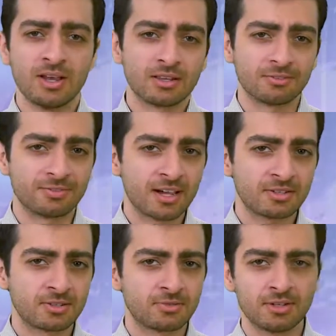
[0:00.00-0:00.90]
the
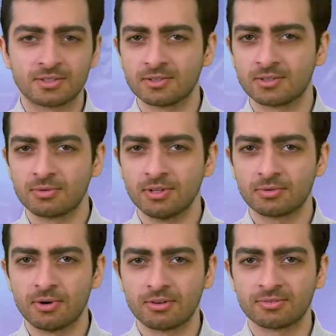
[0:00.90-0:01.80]
fastest rate since
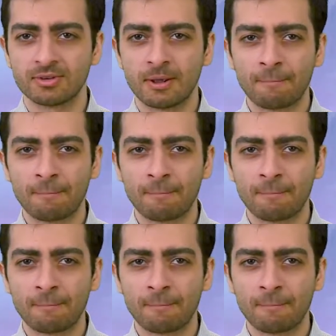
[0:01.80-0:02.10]
2012.